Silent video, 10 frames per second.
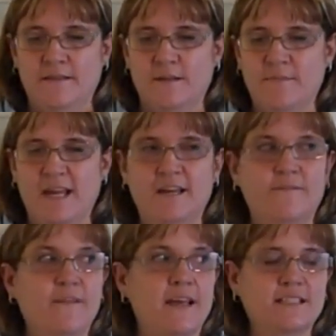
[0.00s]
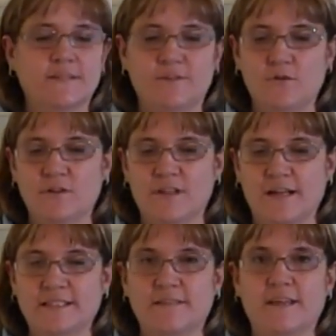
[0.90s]
The main effects of
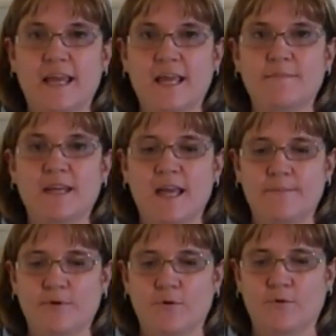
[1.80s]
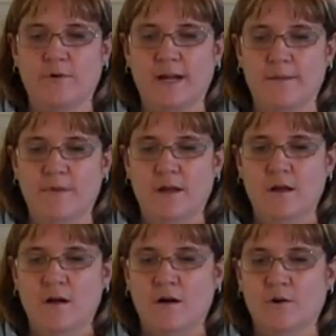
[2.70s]
utilizing the ABA program
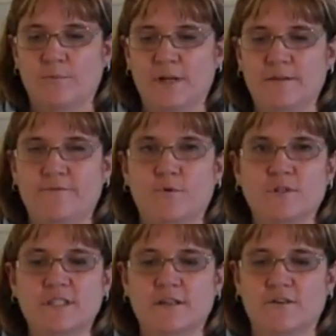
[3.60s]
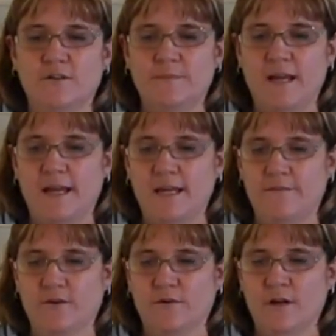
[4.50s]
are reinforcing good
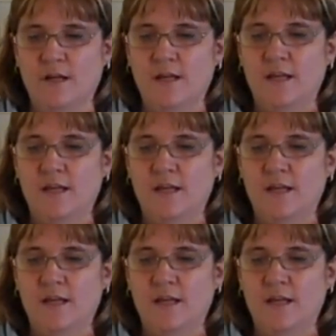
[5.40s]
behavior,